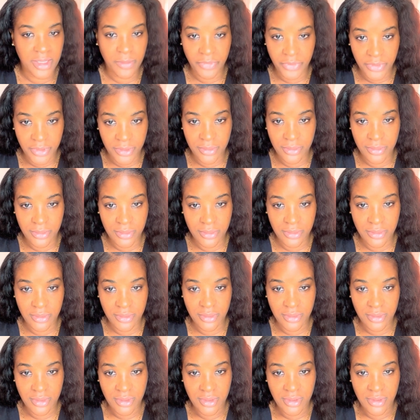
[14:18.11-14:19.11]
with you.
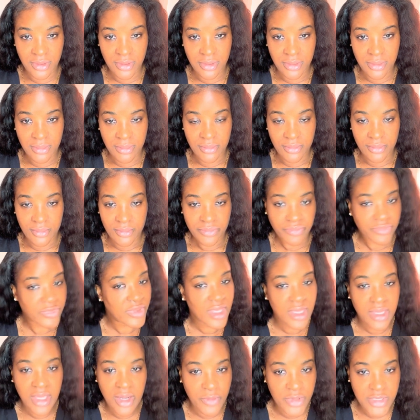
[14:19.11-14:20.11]
I
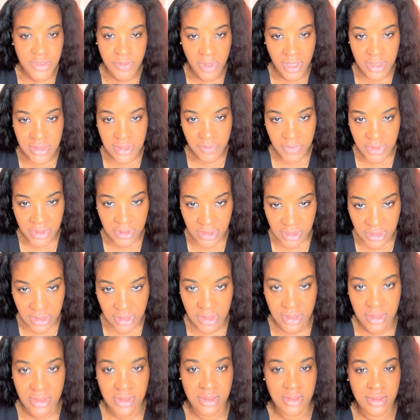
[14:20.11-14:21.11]
got
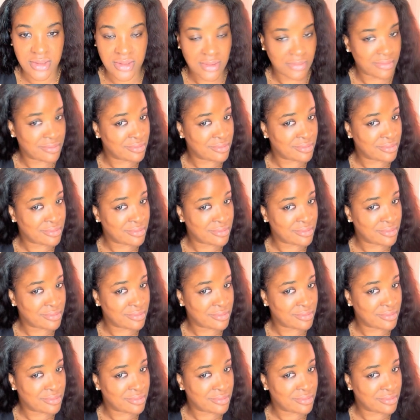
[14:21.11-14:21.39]
responsibilities.